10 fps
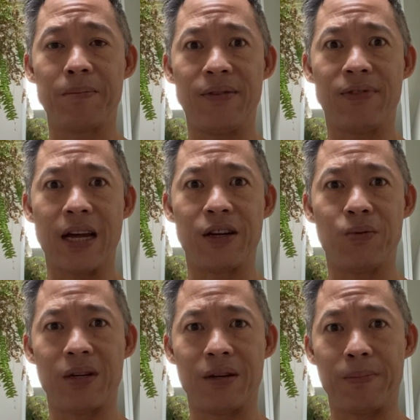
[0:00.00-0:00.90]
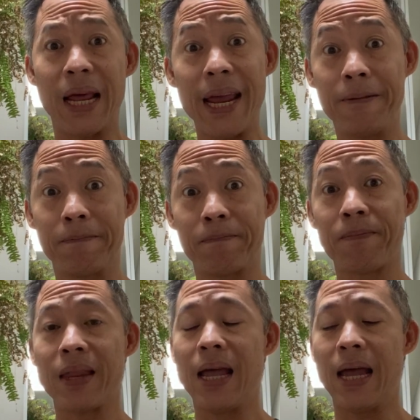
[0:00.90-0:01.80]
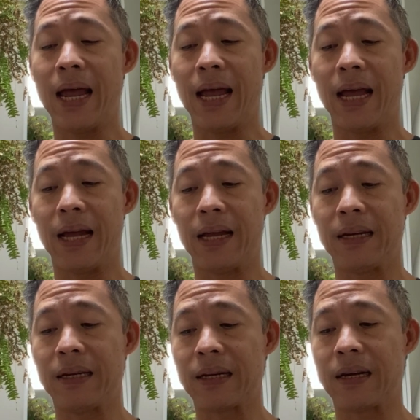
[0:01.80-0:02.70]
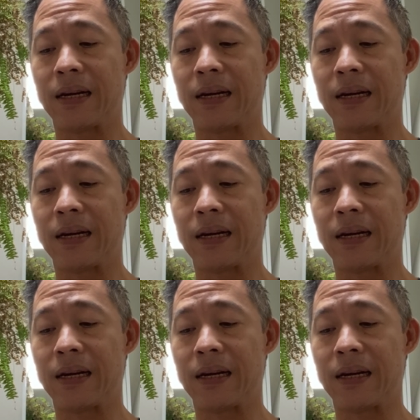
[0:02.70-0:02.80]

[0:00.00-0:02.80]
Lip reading: the B-flat you want to play. And